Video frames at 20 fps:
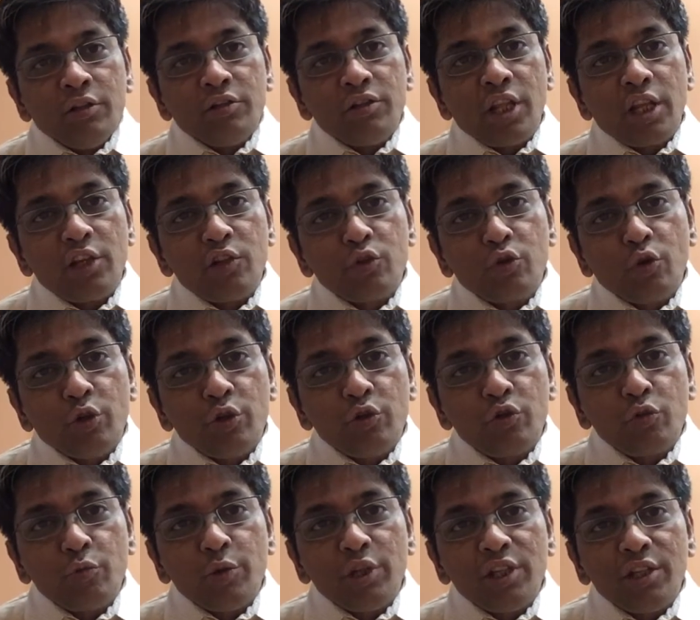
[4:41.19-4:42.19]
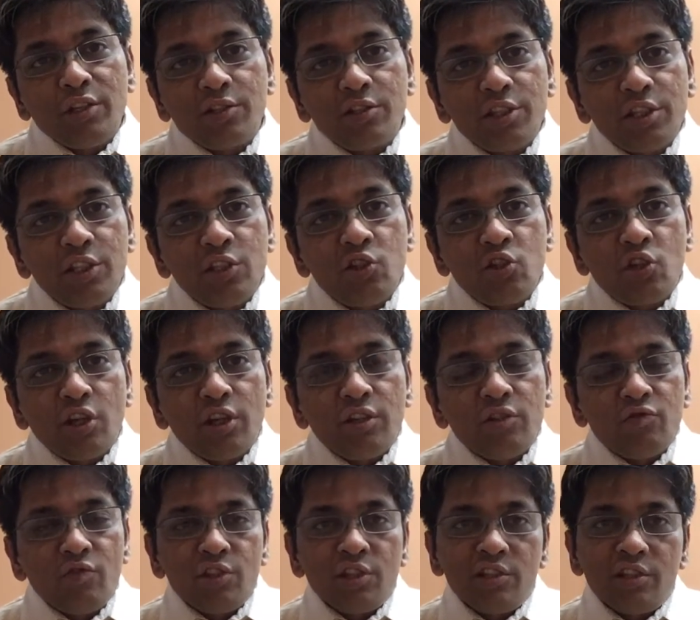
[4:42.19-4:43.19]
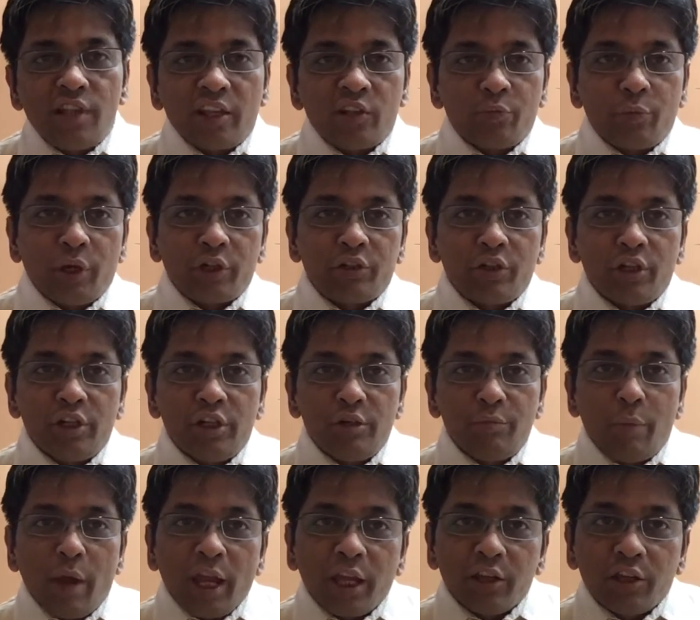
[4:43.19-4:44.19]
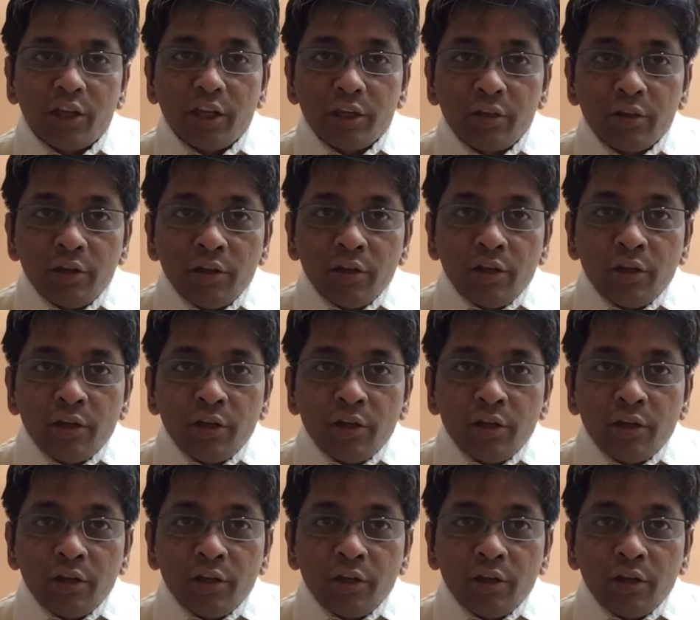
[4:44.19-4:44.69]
There is going to be a sea change which is expected in banking,